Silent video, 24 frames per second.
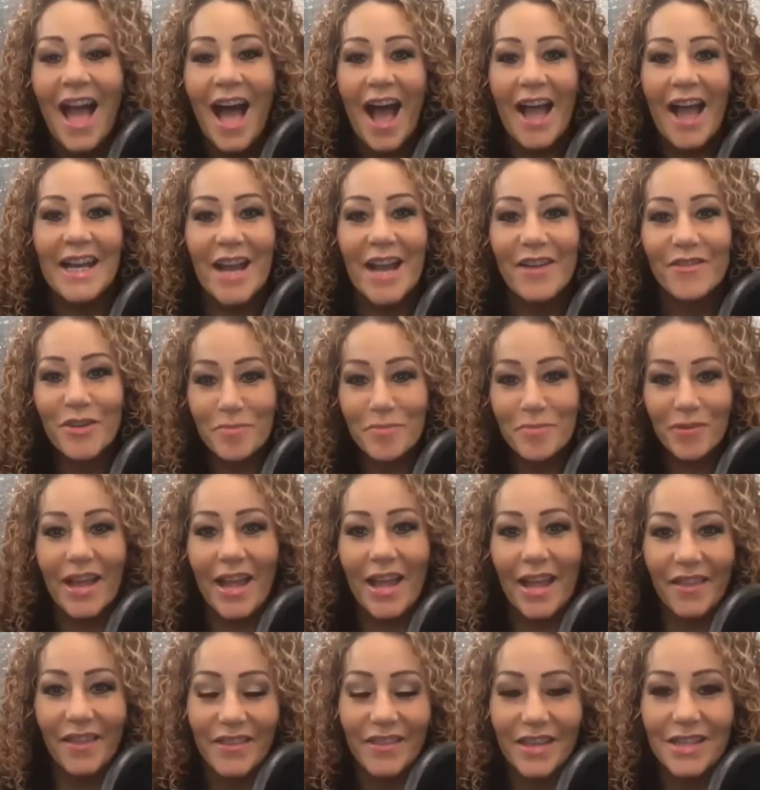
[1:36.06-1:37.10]
I never
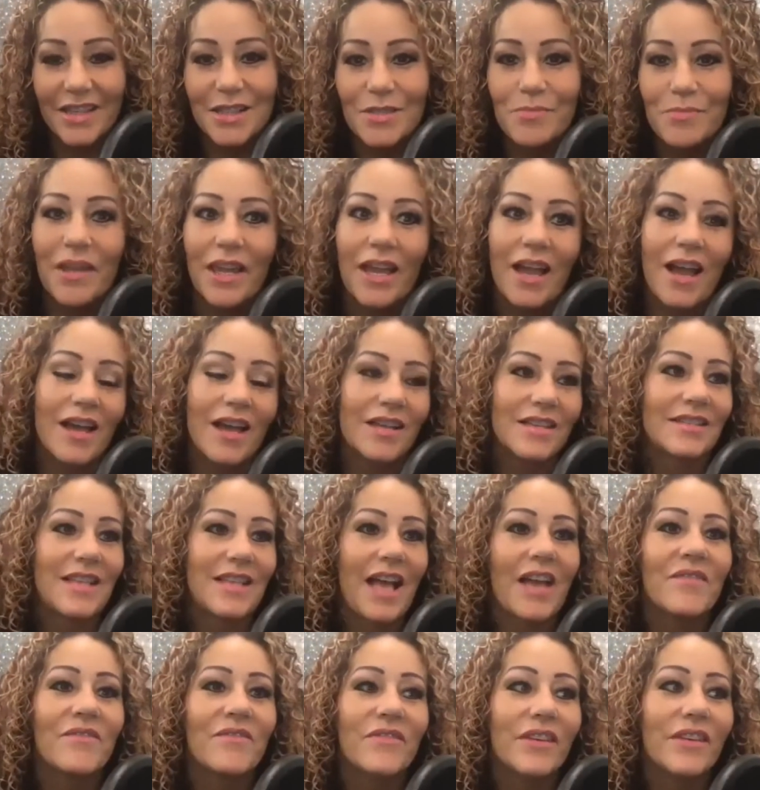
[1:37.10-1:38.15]
planned this because
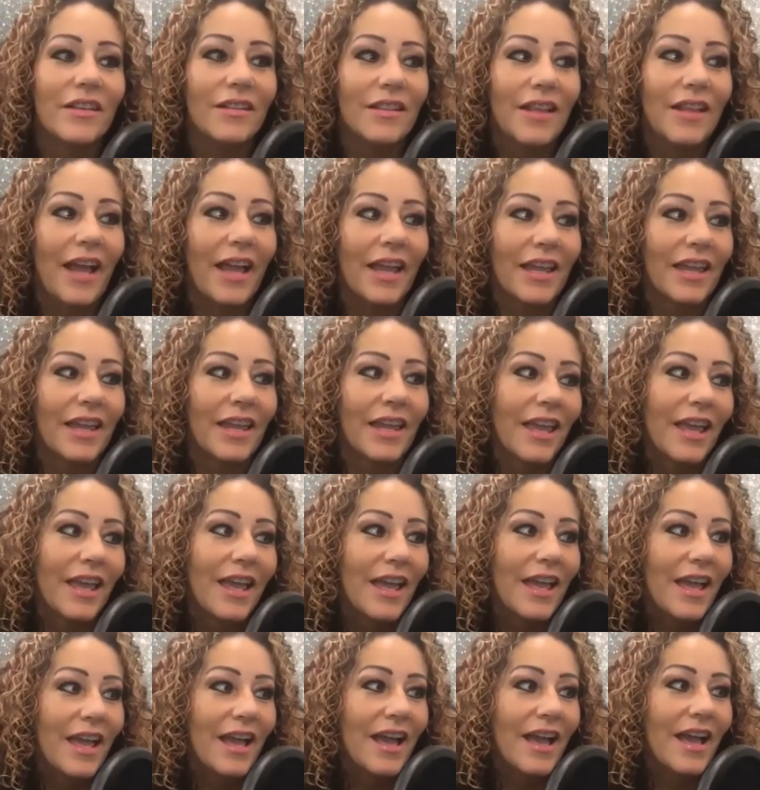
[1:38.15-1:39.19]
I feel like
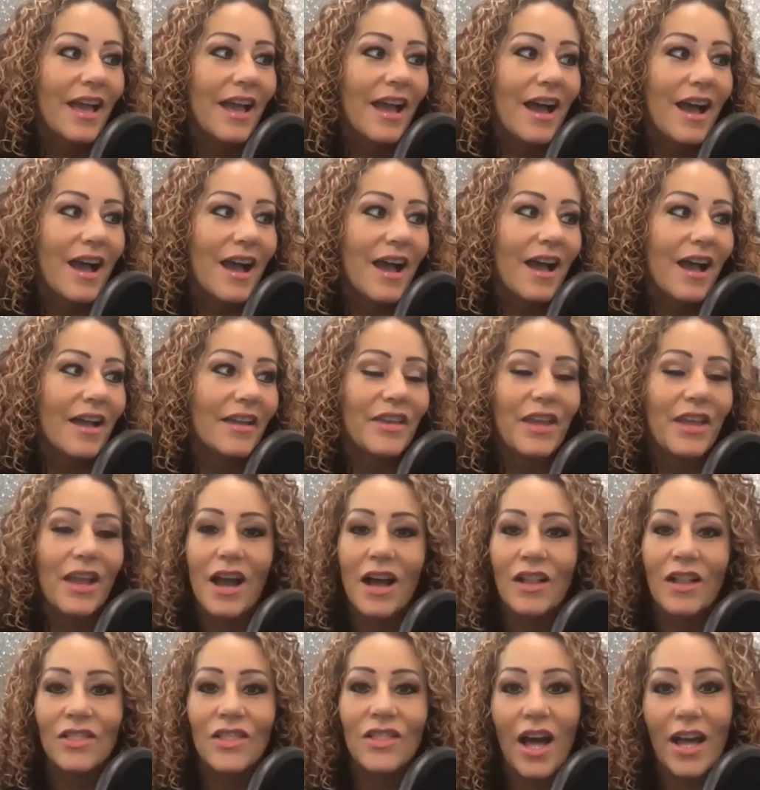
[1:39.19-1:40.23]

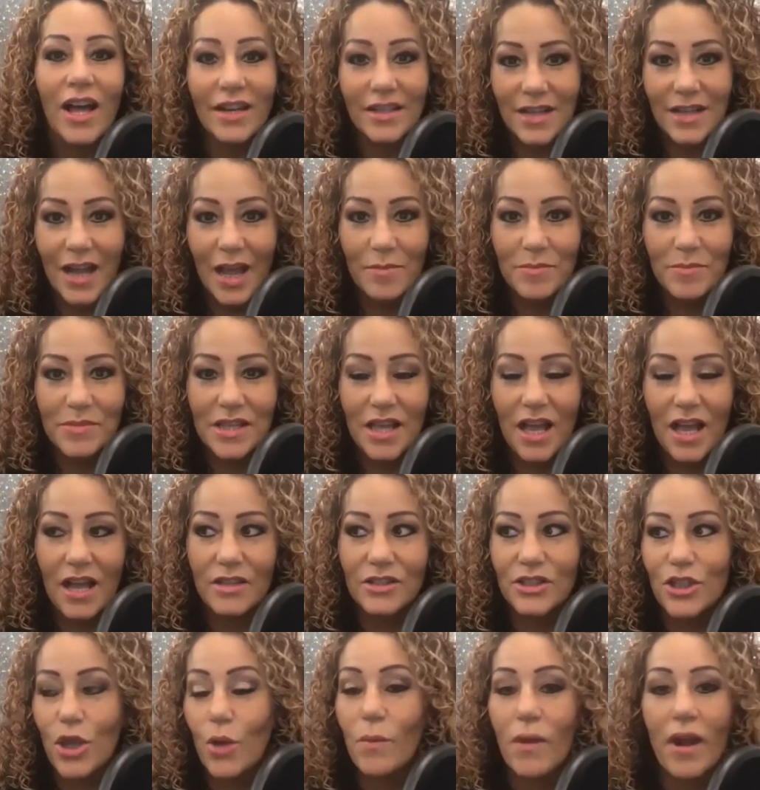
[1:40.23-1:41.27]
a lot of times,
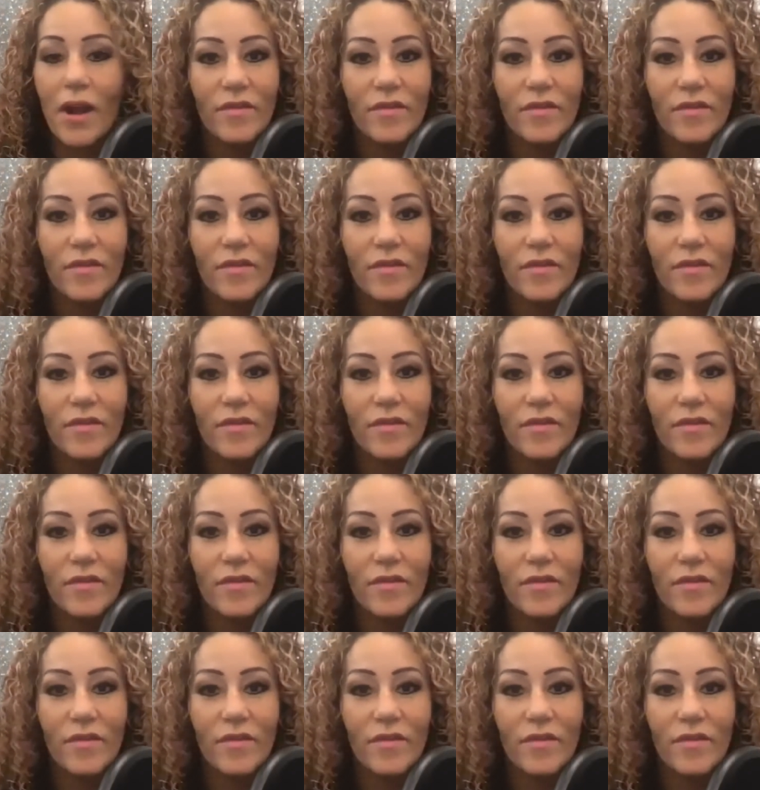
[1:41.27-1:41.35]
so when I